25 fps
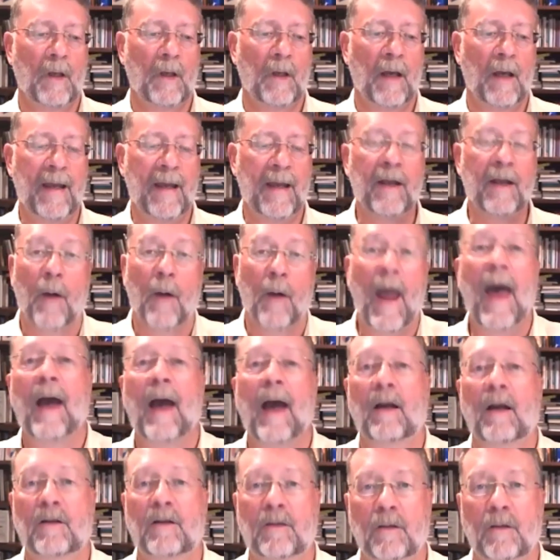
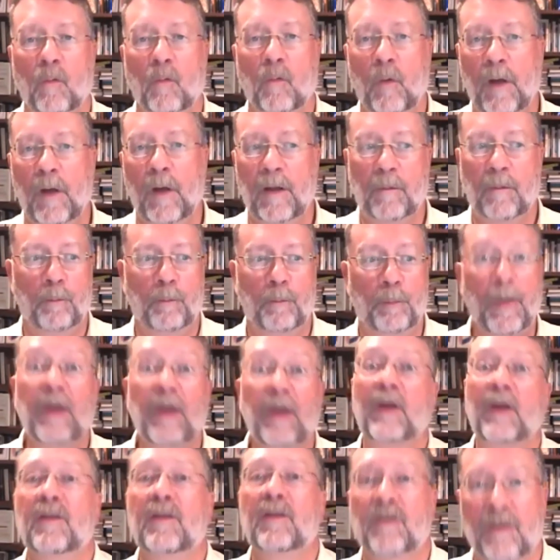interact with
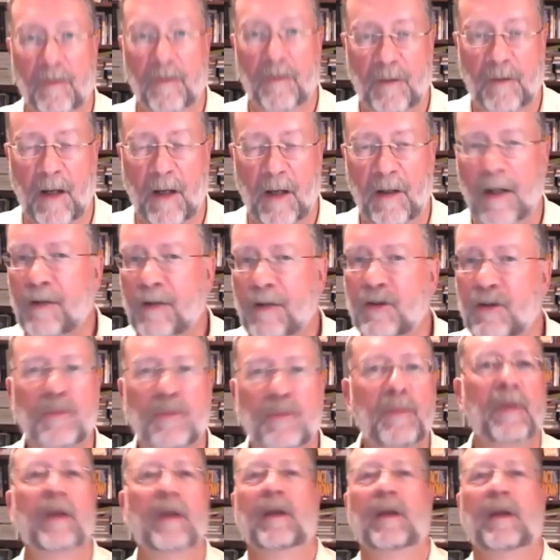billions of, not just
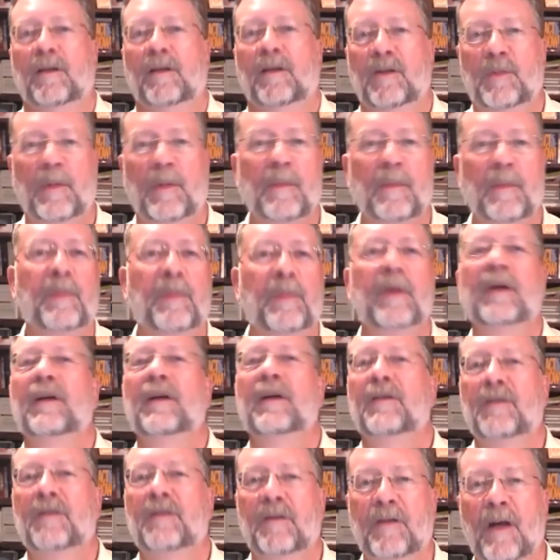millions, but
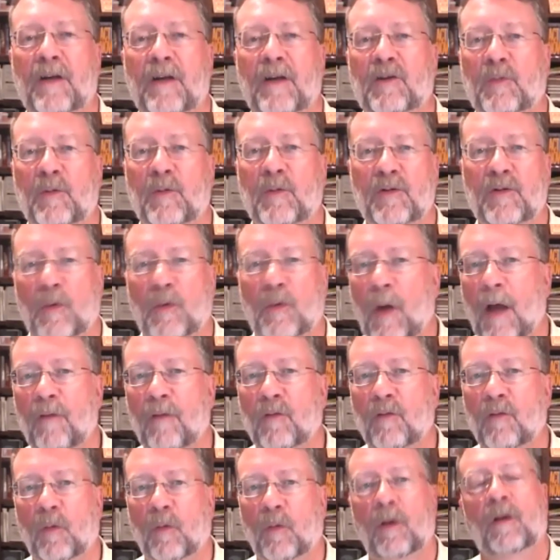billions of customers around
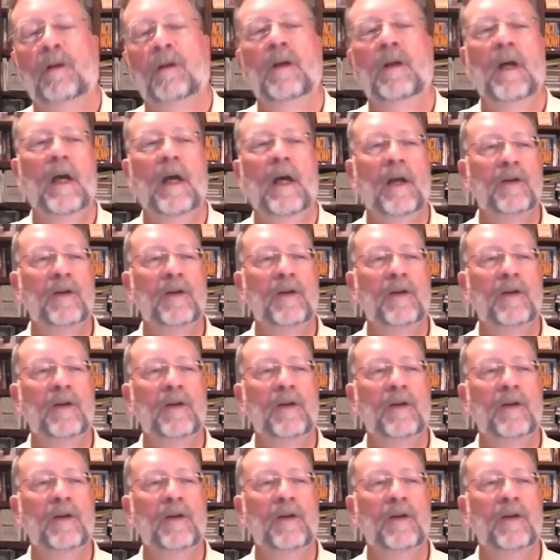the world,